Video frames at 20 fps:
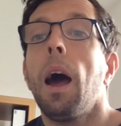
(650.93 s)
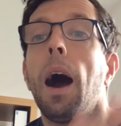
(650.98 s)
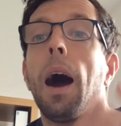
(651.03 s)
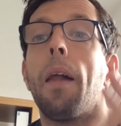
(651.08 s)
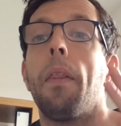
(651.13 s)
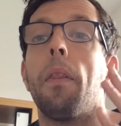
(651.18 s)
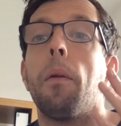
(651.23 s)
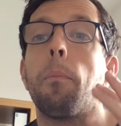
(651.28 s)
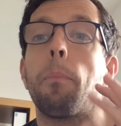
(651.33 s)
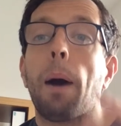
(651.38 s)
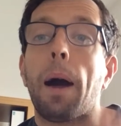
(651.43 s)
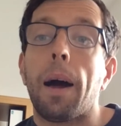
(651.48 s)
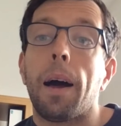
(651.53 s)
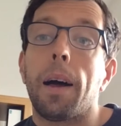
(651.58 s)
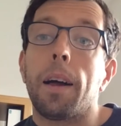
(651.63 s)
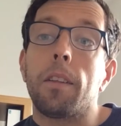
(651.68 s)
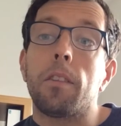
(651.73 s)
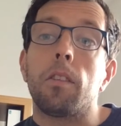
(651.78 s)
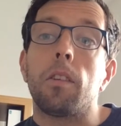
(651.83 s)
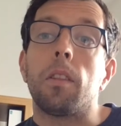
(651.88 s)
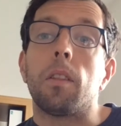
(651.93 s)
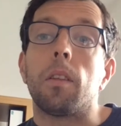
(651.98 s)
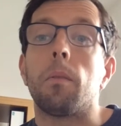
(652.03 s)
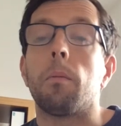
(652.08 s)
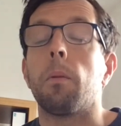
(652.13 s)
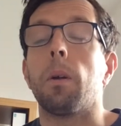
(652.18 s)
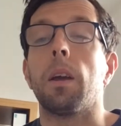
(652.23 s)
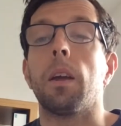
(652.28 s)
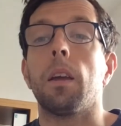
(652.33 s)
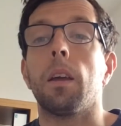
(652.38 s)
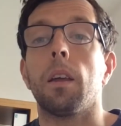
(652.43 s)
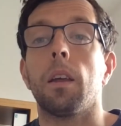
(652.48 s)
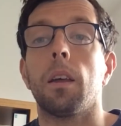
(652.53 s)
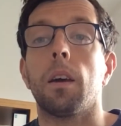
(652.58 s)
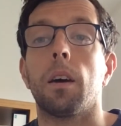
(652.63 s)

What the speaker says: And the party that we